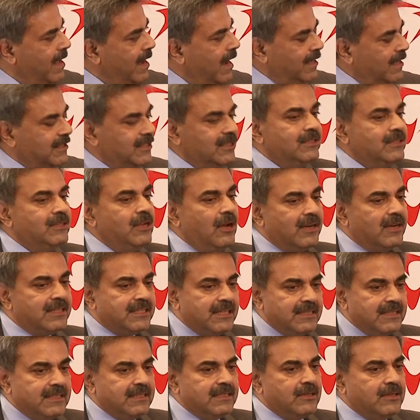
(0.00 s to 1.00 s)
I think
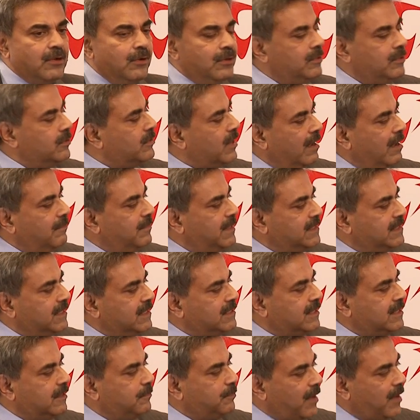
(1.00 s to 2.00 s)
northeast is going to come as
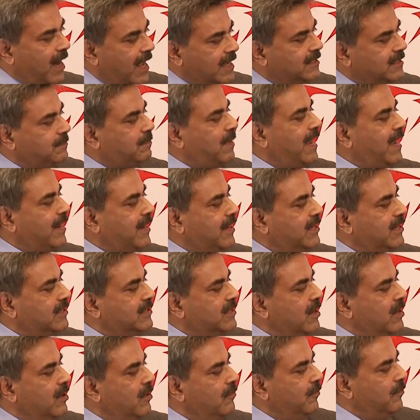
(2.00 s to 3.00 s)
a surprise package
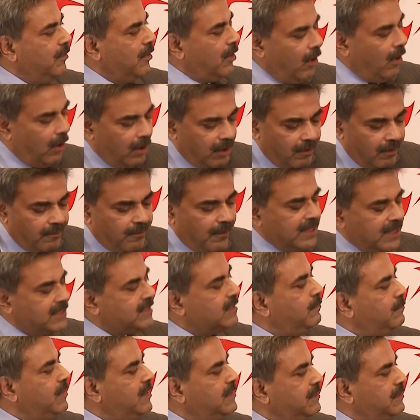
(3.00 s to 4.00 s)
for all of
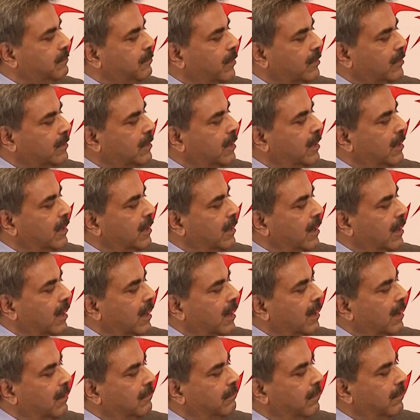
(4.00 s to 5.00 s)
us, a multimodal
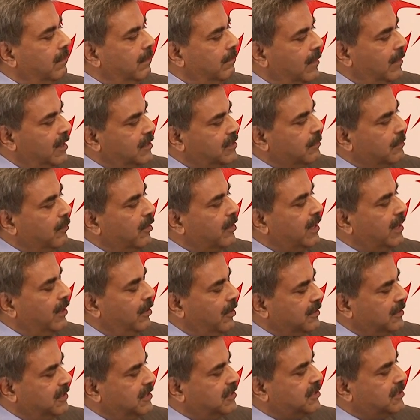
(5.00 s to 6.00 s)

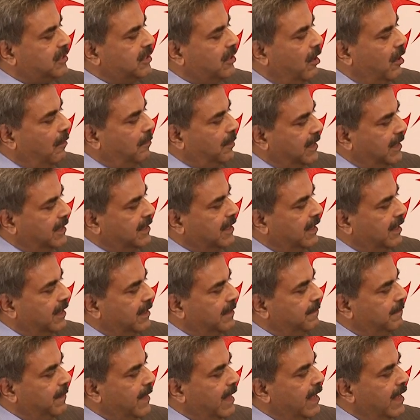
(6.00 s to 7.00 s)
logistic operator.
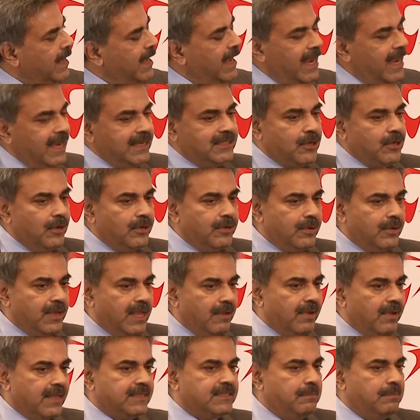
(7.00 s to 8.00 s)
It's going to
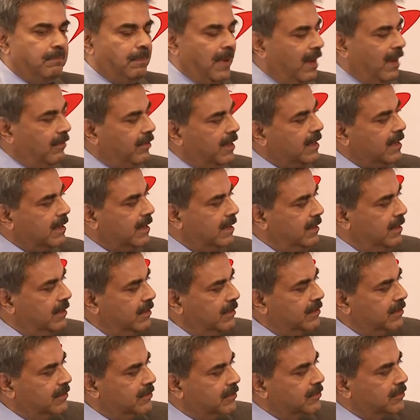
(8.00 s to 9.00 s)
give us power
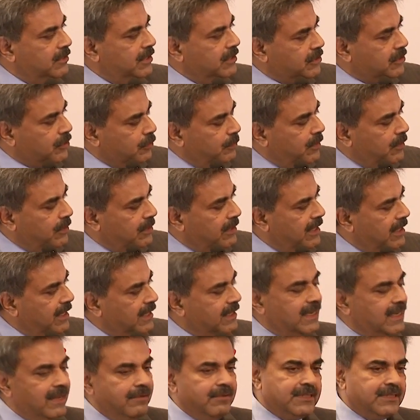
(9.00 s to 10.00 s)
to distribute.
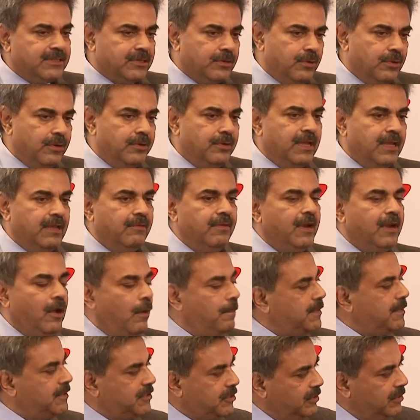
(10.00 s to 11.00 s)
It's going to give an
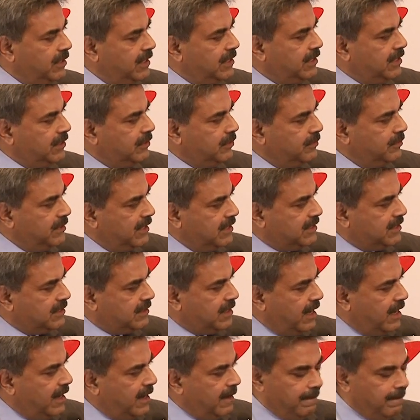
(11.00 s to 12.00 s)
opportunity to reach
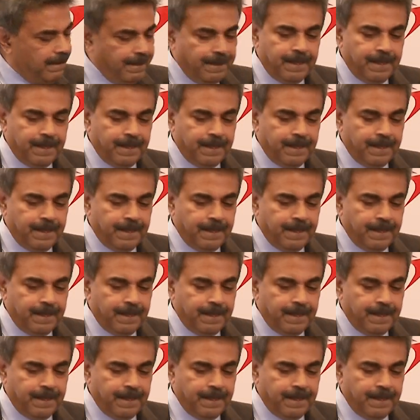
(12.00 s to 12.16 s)
there.